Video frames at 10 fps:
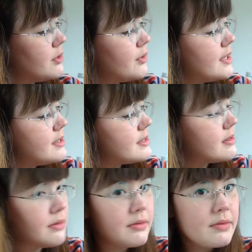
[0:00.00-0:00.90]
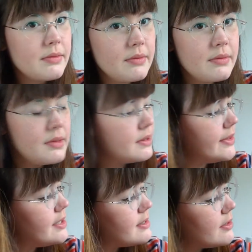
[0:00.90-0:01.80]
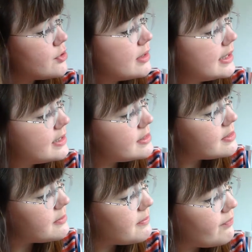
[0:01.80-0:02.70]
erase these extra lines.